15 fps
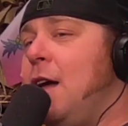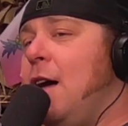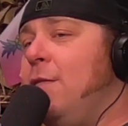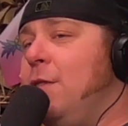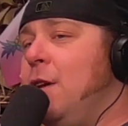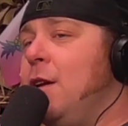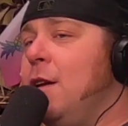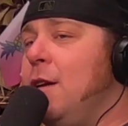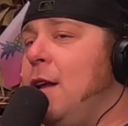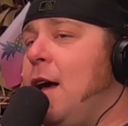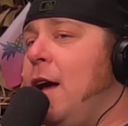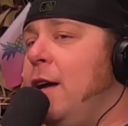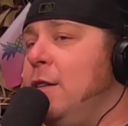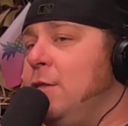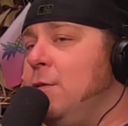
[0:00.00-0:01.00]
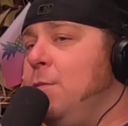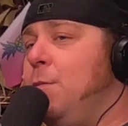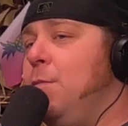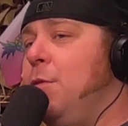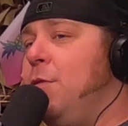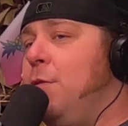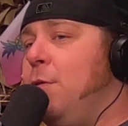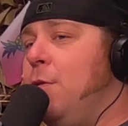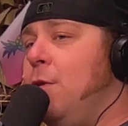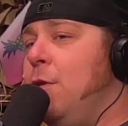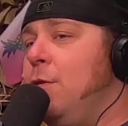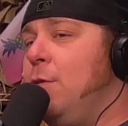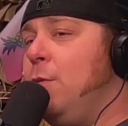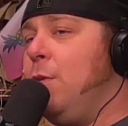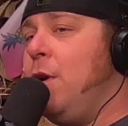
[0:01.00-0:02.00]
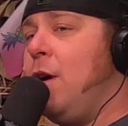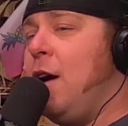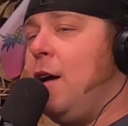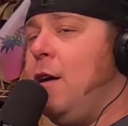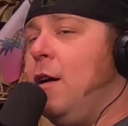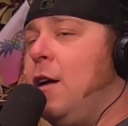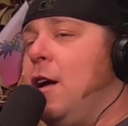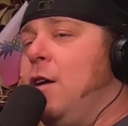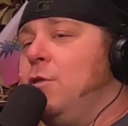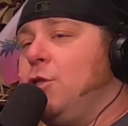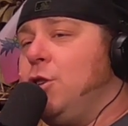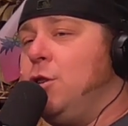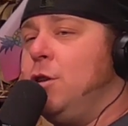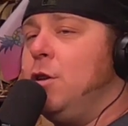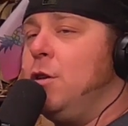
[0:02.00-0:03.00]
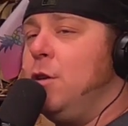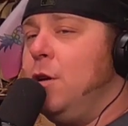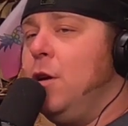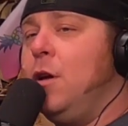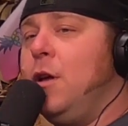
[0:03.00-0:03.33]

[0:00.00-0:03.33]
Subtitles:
I've done a diet before to where I cut out sugar.